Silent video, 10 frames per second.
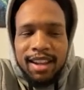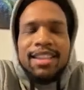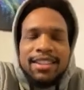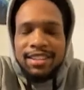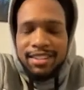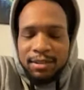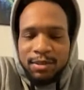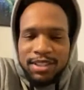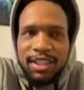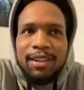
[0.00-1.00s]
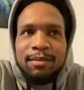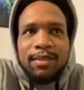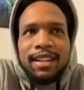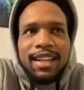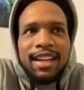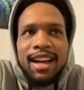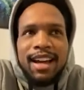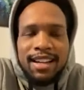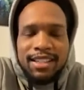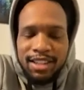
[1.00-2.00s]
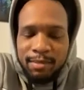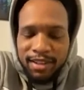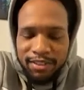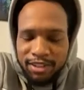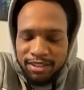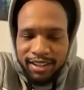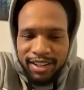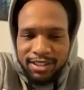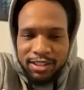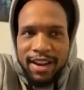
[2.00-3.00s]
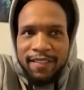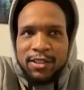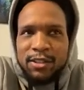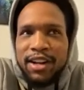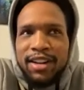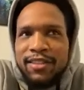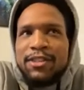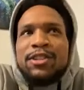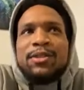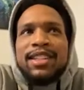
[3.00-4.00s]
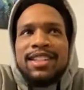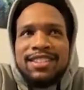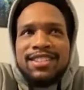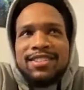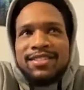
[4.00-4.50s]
This was dumb. Like I took my first fight after training for 2 weeks.